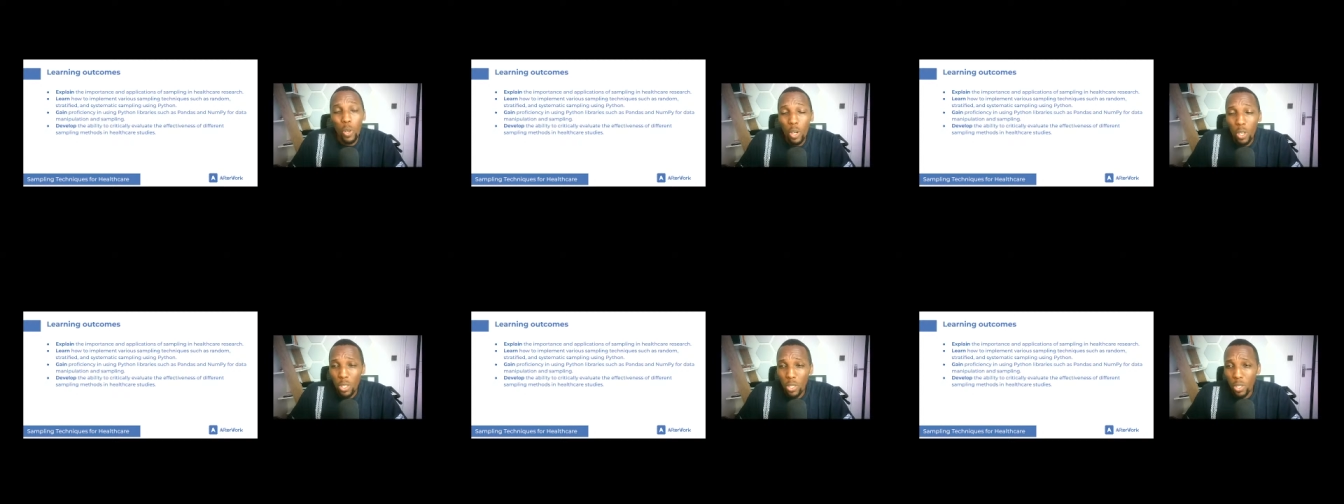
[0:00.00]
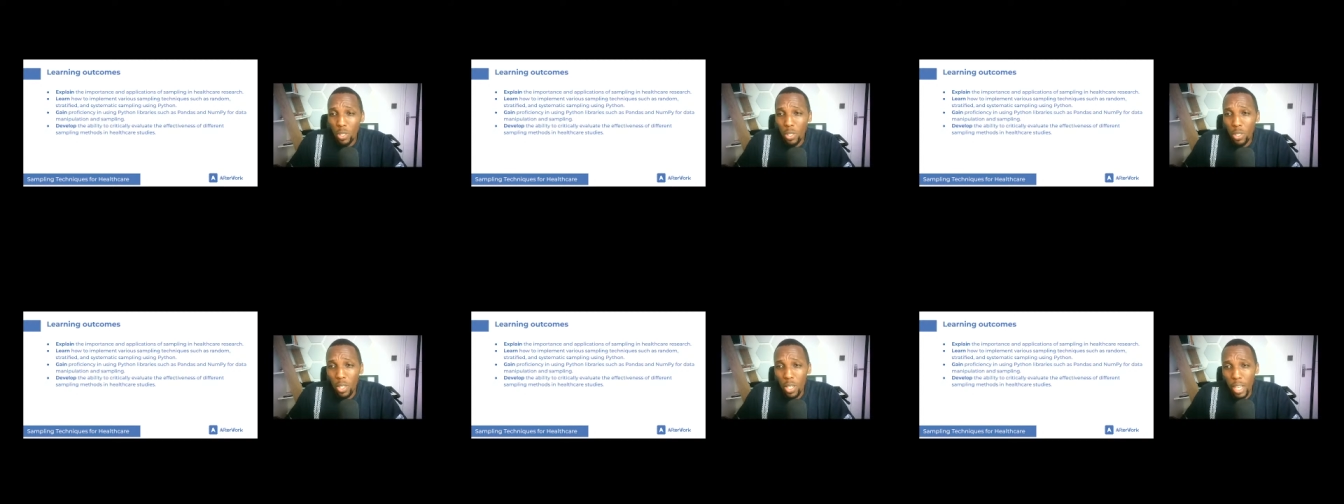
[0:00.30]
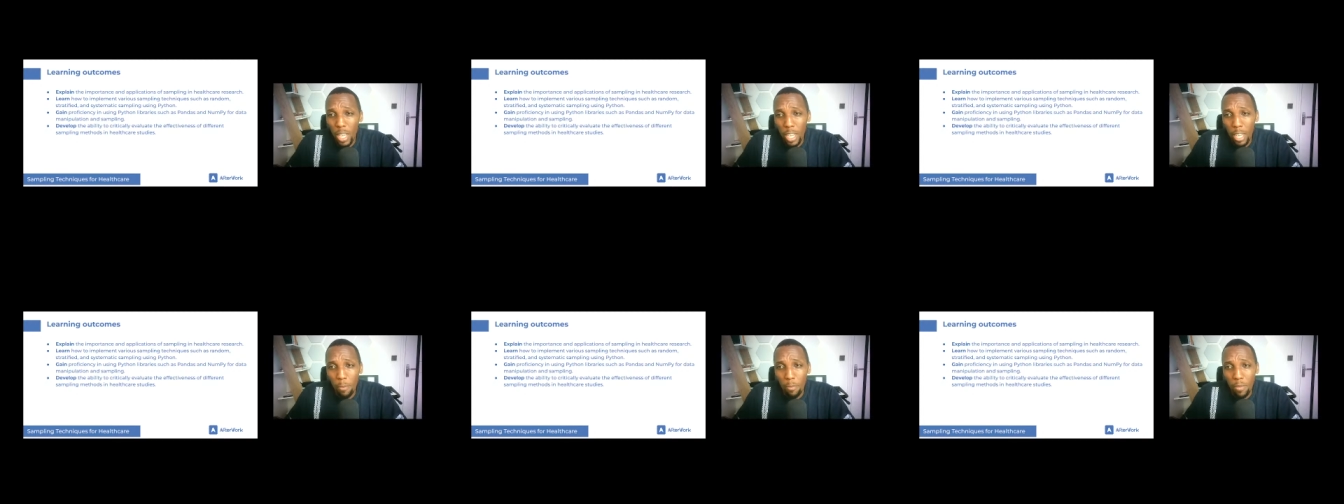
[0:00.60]
Also,
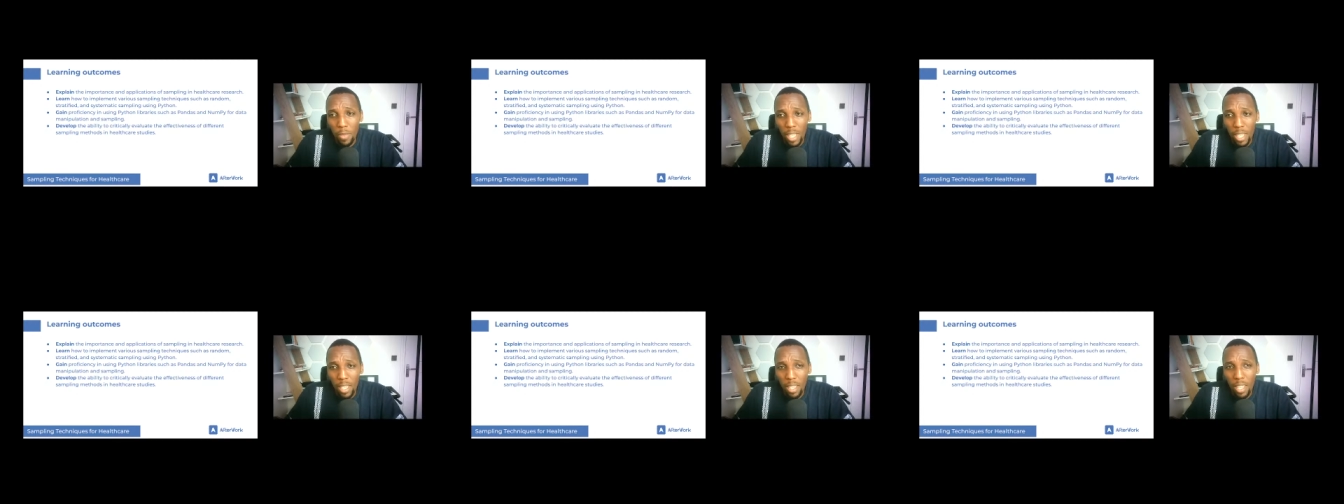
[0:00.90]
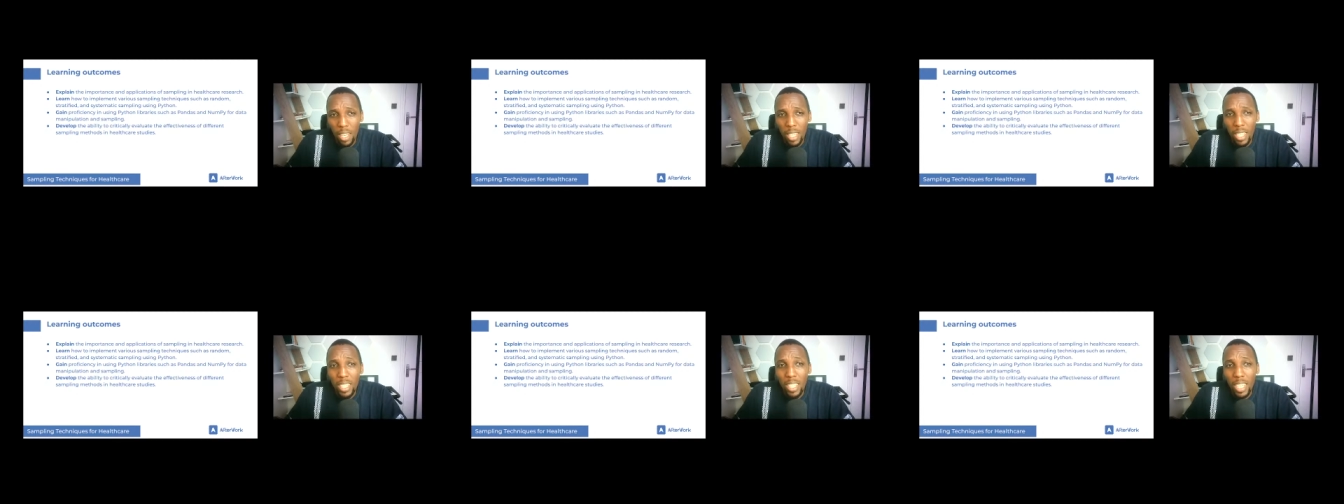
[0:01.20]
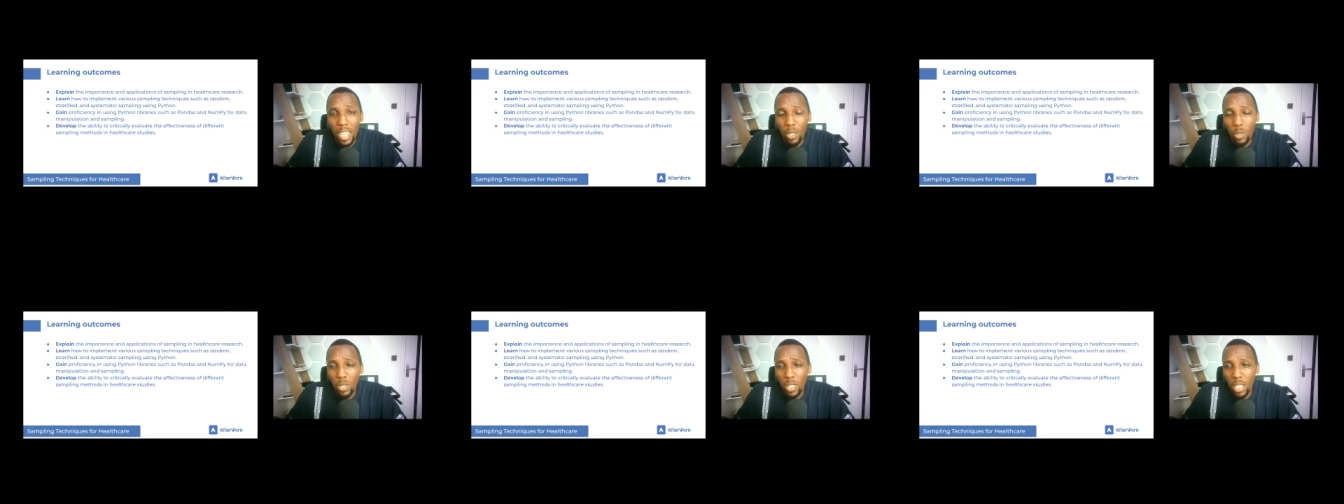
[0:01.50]
the other
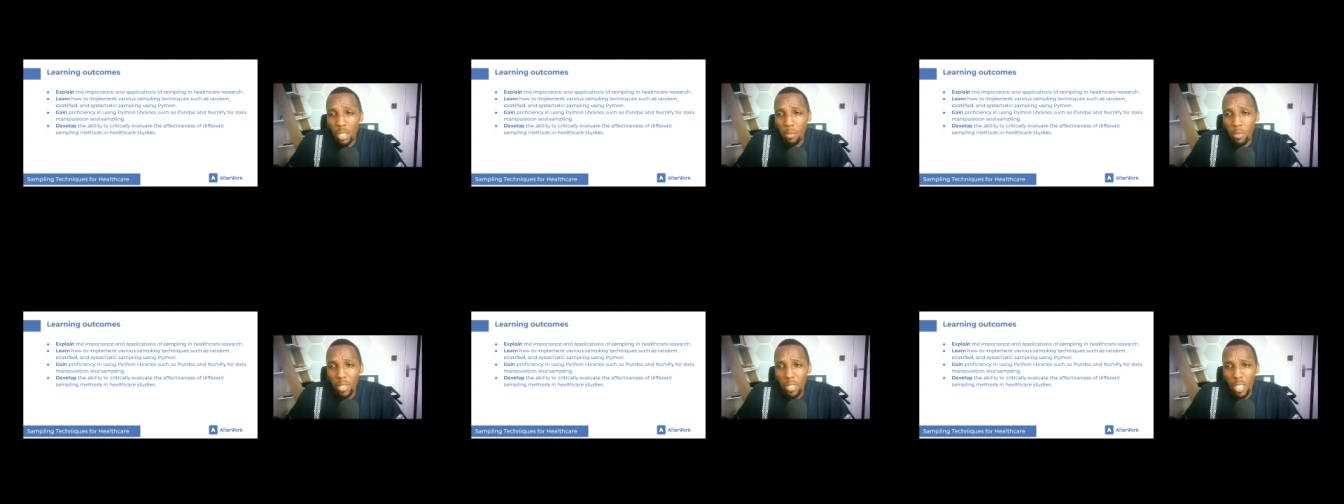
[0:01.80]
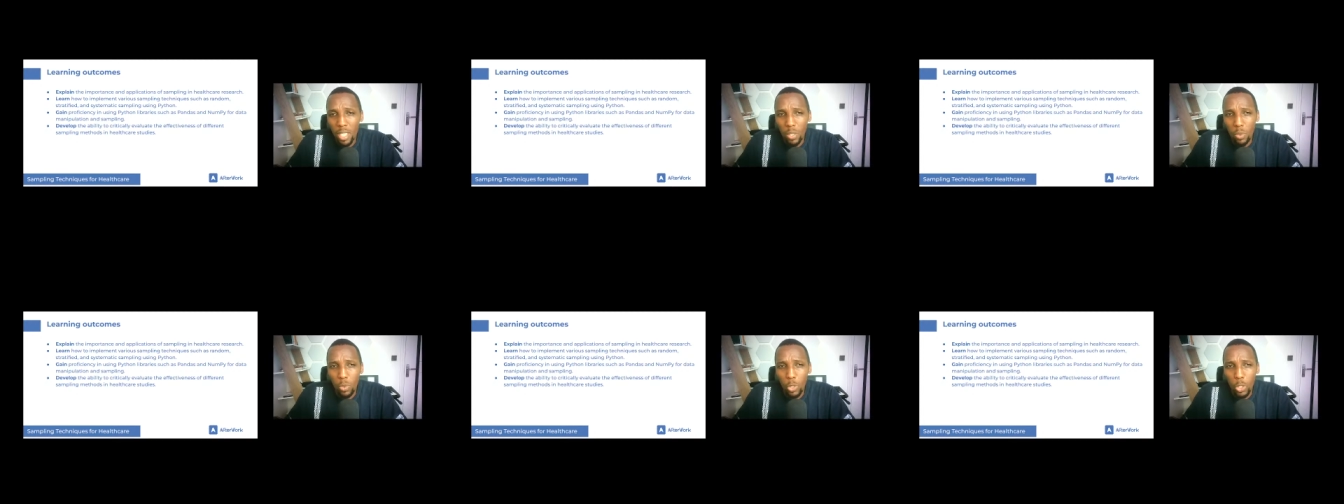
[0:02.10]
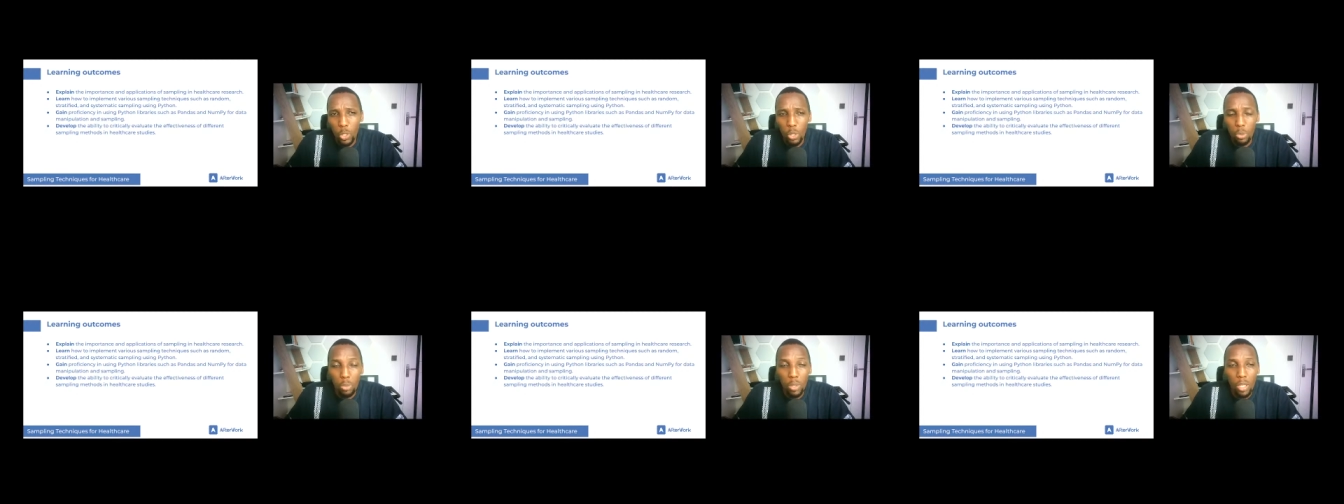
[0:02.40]
learning outcome is that we
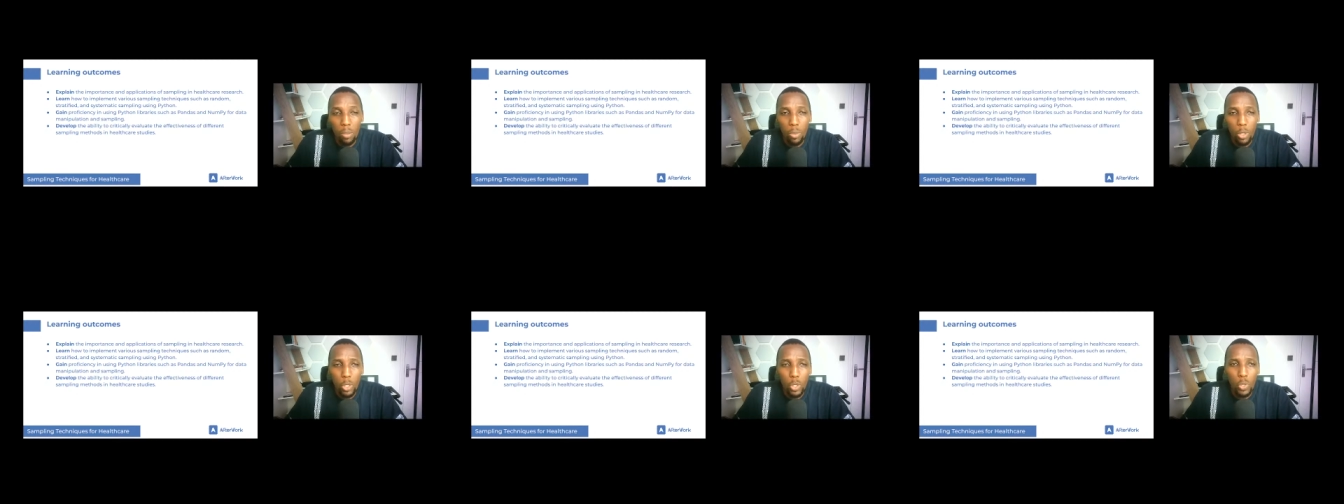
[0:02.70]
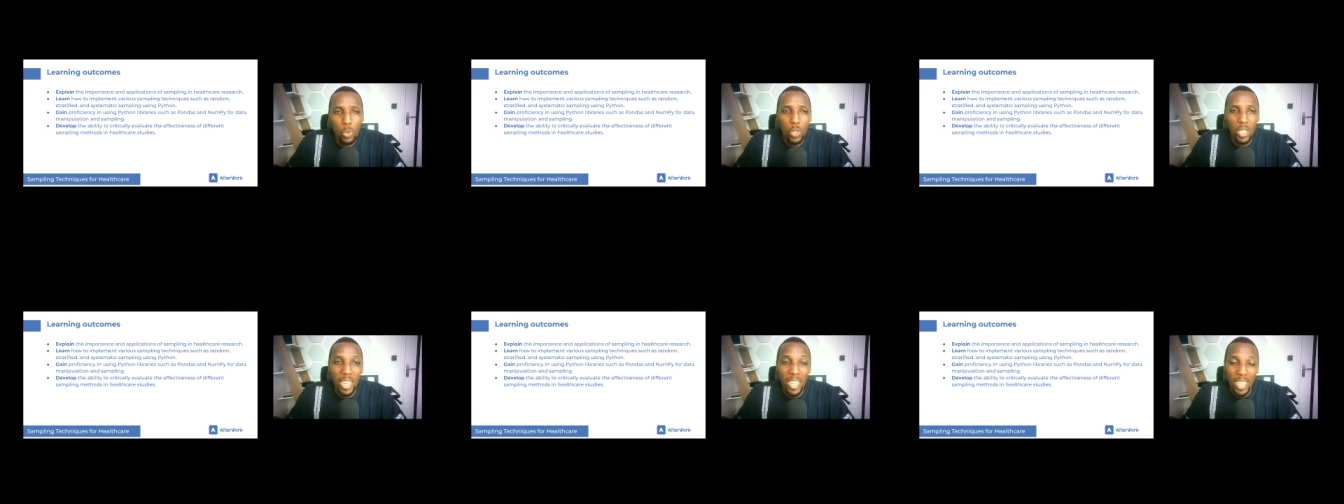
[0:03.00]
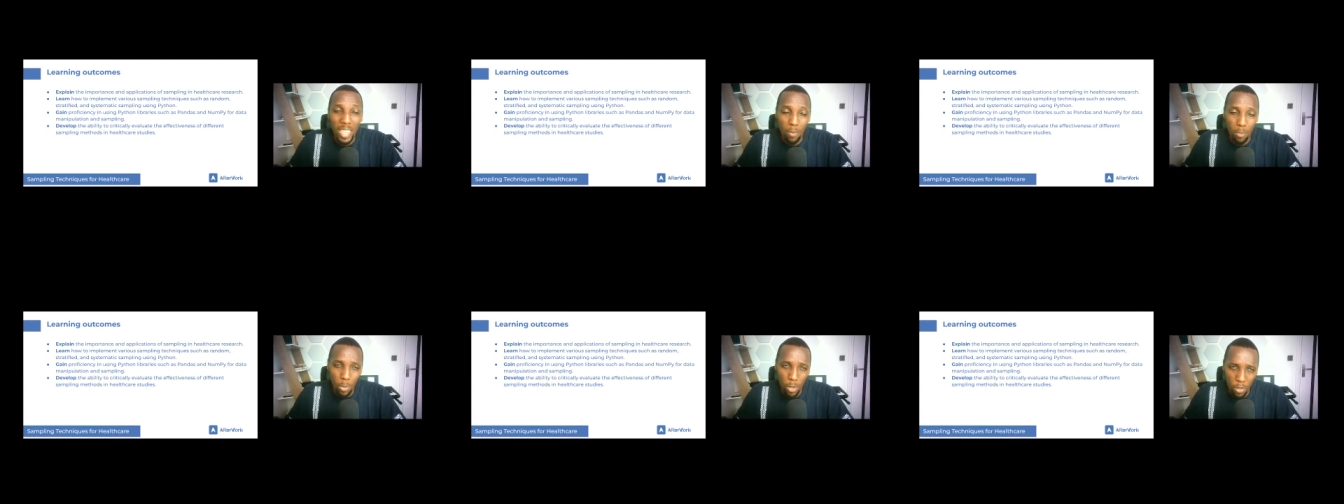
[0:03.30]
should be able to
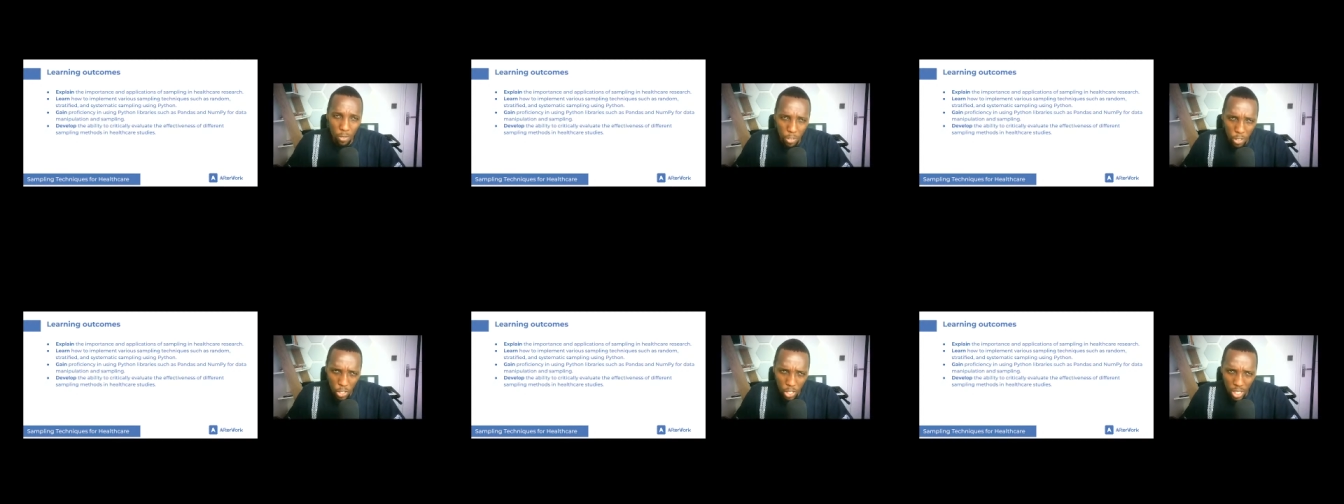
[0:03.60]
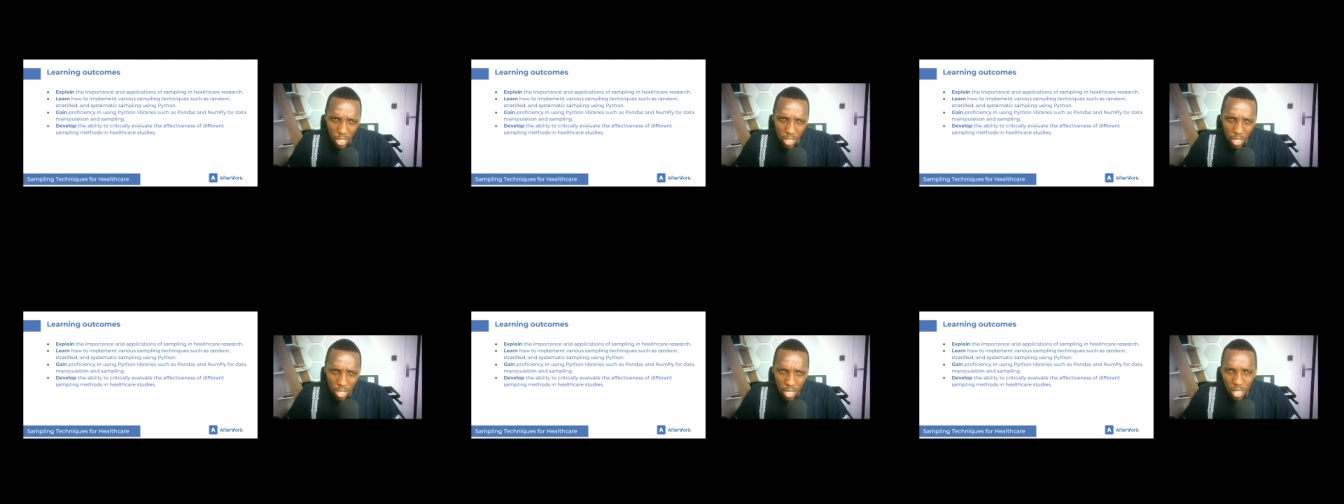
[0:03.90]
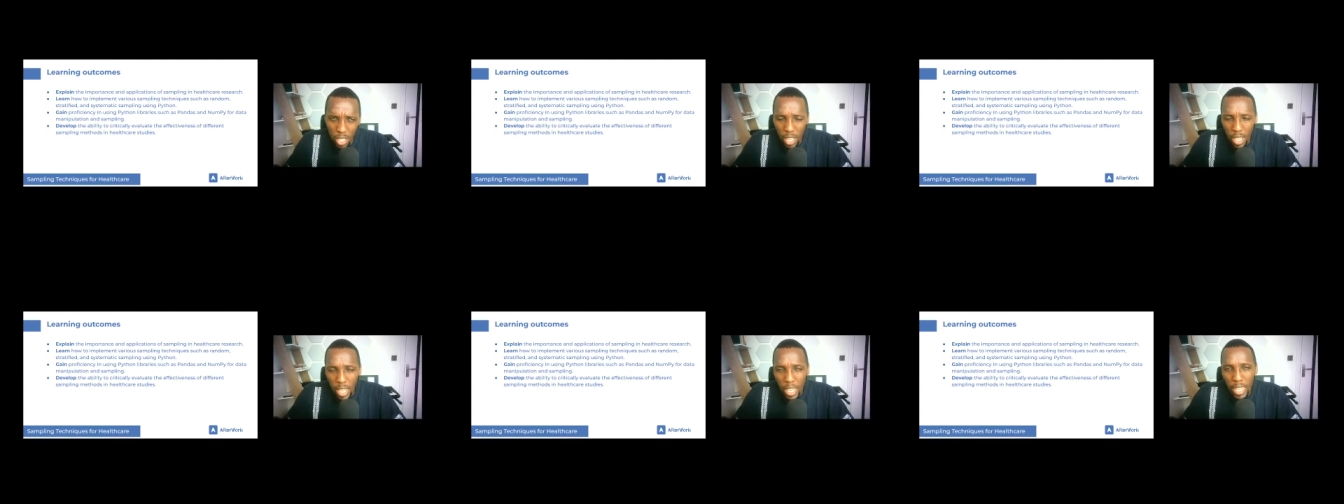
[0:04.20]
gain
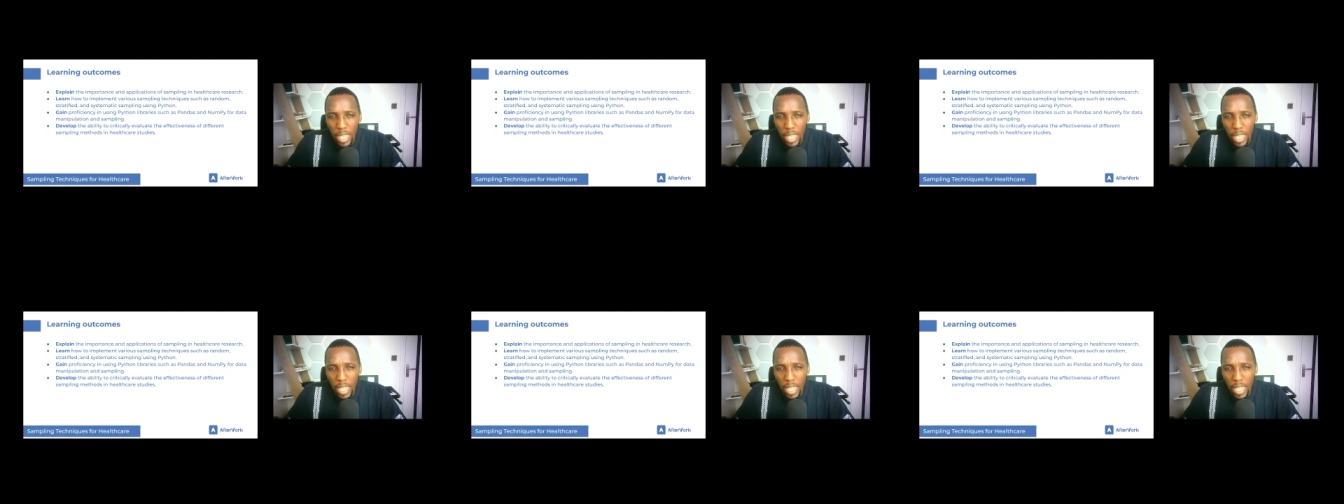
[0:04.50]
proficiency